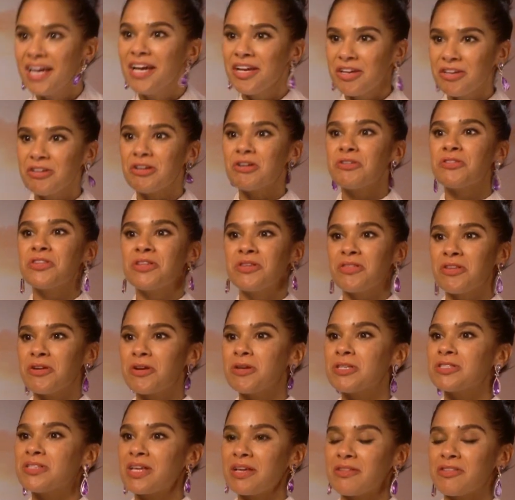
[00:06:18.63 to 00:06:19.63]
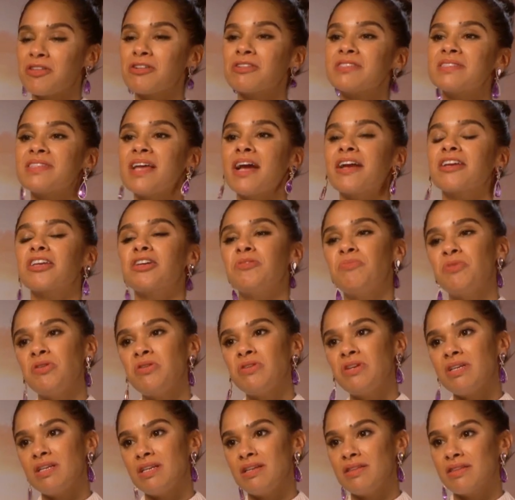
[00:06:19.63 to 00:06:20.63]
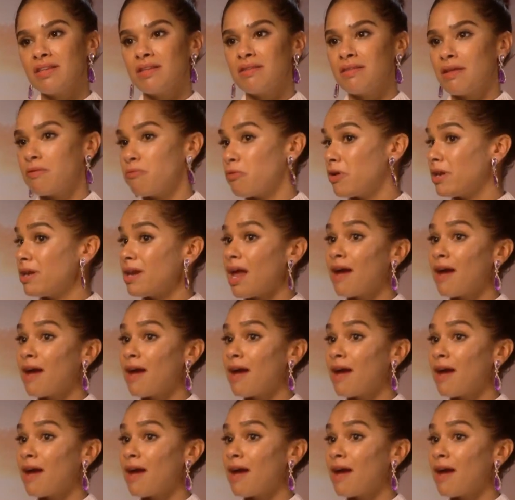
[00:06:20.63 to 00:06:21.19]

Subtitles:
Then there's that community that they would